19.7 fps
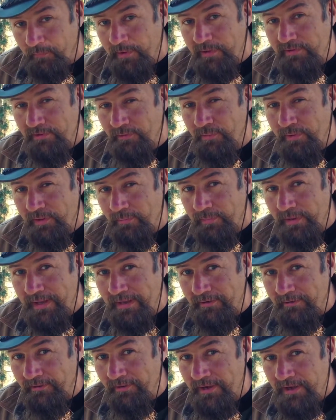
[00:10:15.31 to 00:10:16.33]
we deal with them
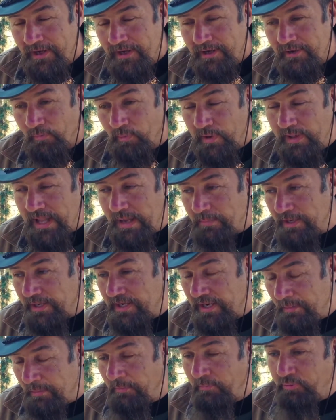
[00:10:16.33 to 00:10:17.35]
later. When they
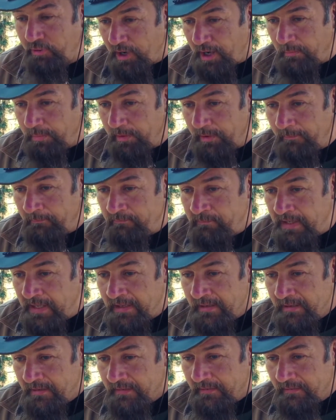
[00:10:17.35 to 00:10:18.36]
become a problem,
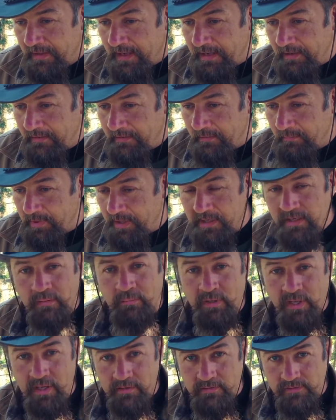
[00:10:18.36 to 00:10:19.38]
they then
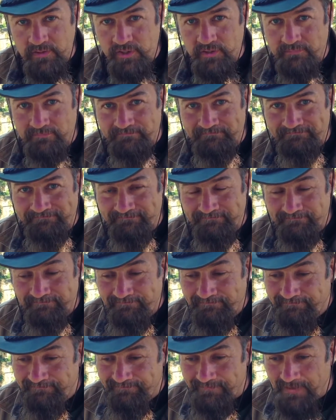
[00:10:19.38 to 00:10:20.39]
become lunch.
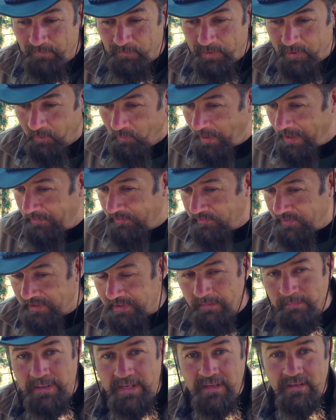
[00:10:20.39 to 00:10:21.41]
We don't waste
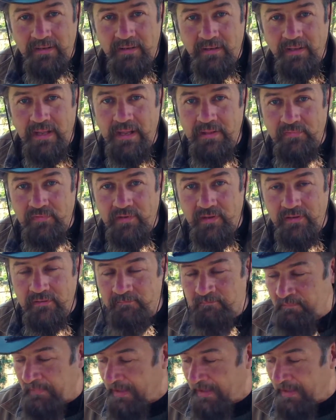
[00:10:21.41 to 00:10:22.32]
any meat in Alaska,